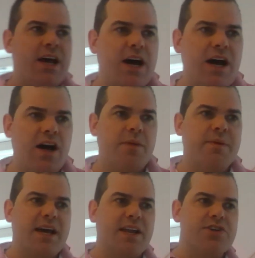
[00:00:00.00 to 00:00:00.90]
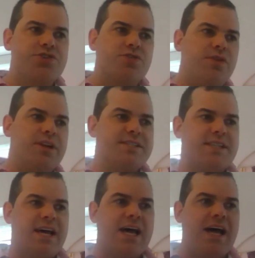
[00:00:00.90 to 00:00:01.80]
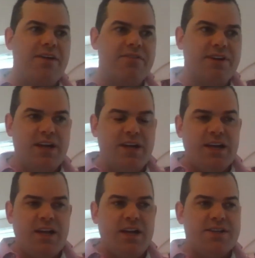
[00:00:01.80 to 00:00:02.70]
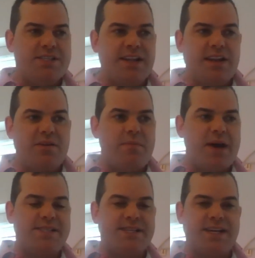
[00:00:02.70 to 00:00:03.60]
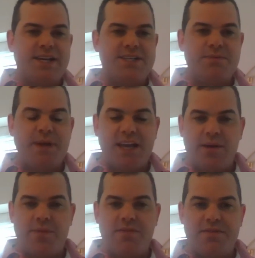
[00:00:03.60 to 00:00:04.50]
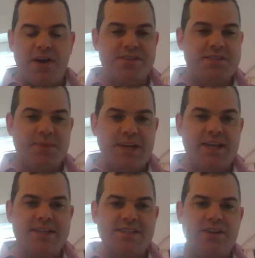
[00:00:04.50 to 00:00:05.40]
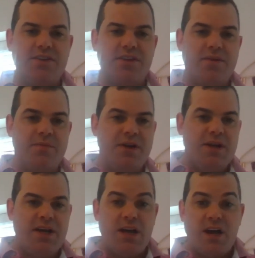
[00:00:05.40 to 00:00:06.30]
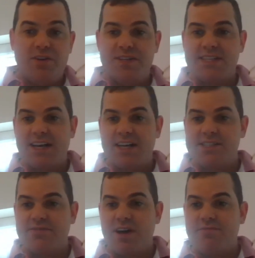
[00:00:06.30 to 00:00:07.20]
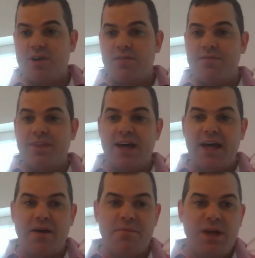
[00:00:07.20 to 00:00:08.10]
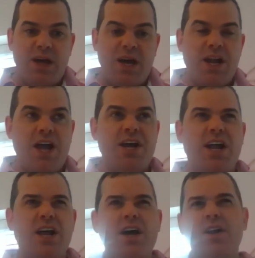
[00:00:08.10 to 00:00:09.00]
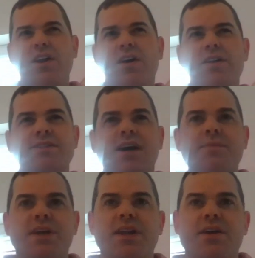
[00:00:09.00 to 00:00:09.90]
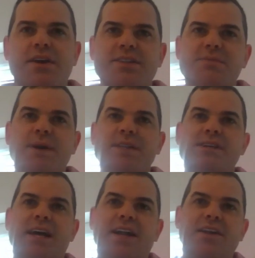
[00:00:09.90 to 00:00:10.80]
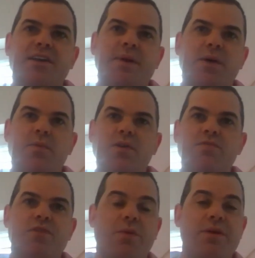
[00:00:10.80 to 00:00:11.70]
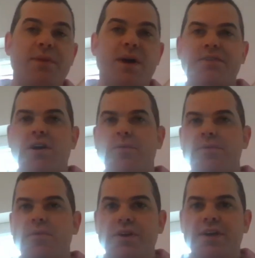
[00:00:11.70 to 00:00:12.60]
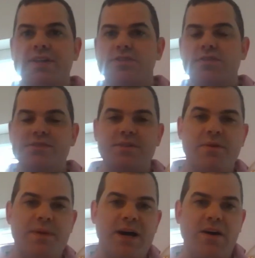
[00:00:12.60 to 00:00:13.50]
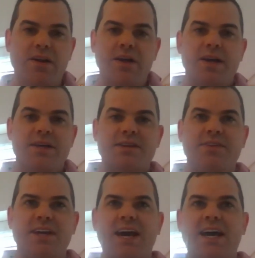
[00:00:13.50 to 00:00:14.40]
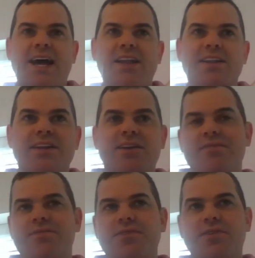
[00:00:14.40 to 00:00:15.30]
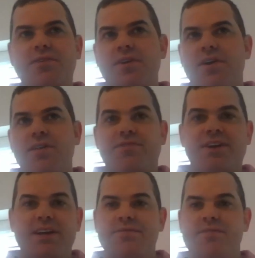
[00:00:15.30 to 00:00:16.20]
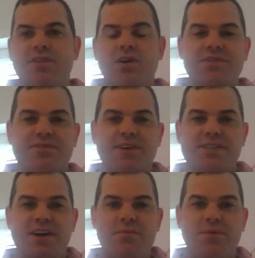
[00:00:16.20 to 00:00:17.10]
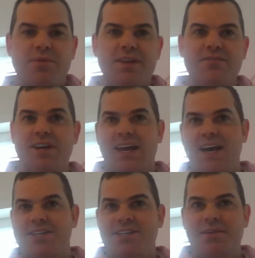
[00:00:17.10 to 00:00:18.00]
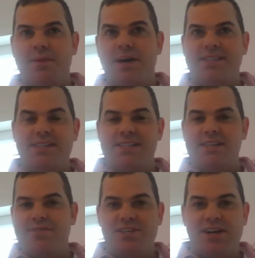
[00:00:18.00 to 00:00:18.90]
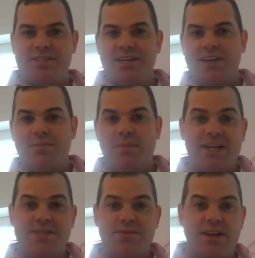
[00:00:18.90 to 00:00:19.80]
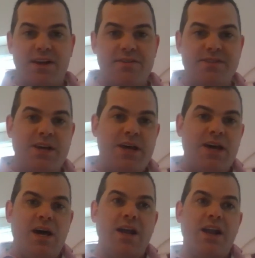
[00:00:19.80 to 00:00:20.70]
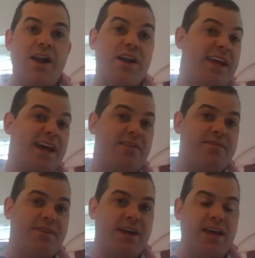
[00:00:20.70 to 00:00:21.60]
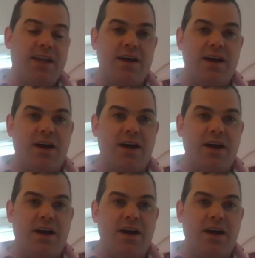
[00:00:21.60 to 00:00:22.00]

getting a shortlist there, and sending them a message, picking up the phone, speaking to them, understanding it's the right role for them. And a lot of the time, you can speak to a candidate about one role, but you might have a couple more you can talk to them about. So if you can get a candidate for 3 different roles, for example, then you're really hedging your bets, and there's every chance you're going to place one of those and get the fee,